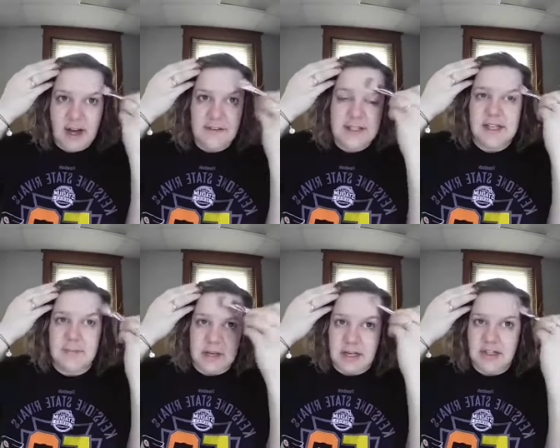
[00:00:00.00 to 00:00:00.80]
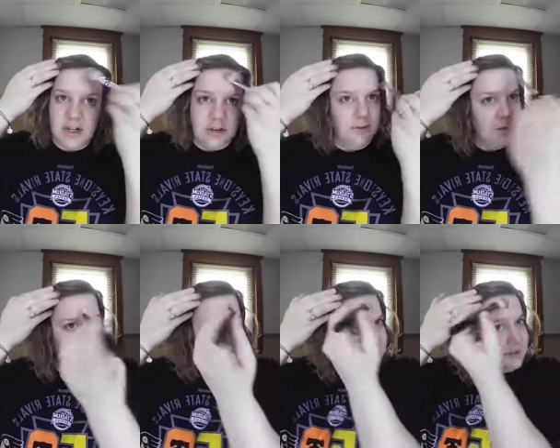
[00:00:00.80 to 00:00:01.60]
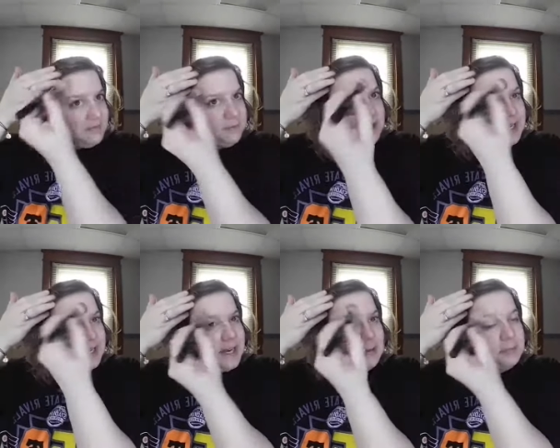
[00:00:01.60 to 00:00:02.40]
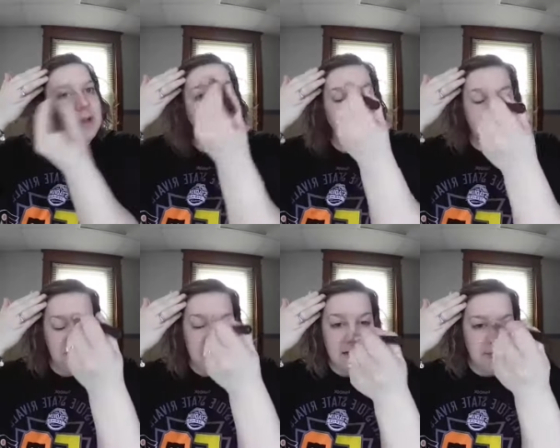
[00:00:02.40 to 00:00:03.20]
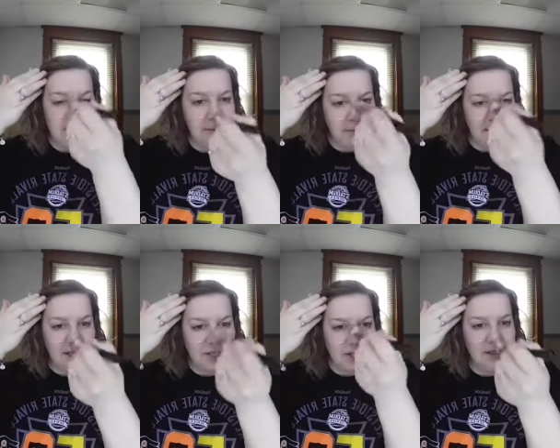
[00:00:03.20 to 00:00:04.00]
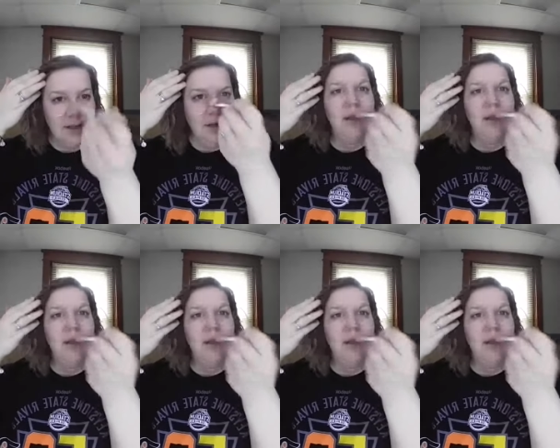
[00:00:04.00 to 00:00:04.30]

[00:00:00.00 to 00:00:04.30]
Obviously, I mean, it's good for the benefits of breaking out, but for makeup application,